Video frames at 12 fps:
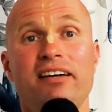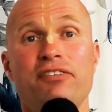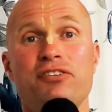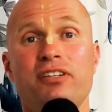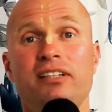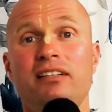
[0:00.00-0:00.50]

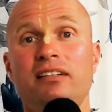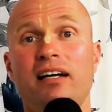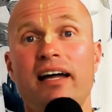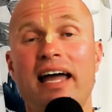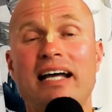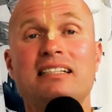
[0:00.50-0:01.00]
if she
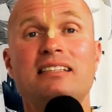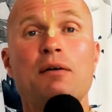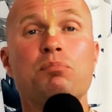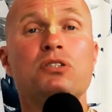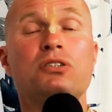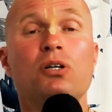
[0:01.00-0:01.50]

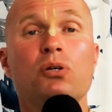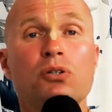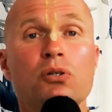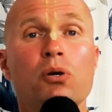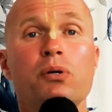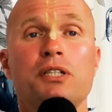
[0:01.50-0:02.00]
accepts the
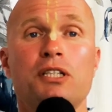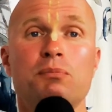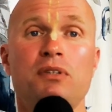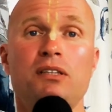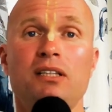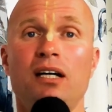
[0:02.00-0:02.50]

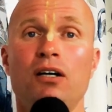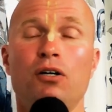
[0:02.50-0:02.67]
encouragement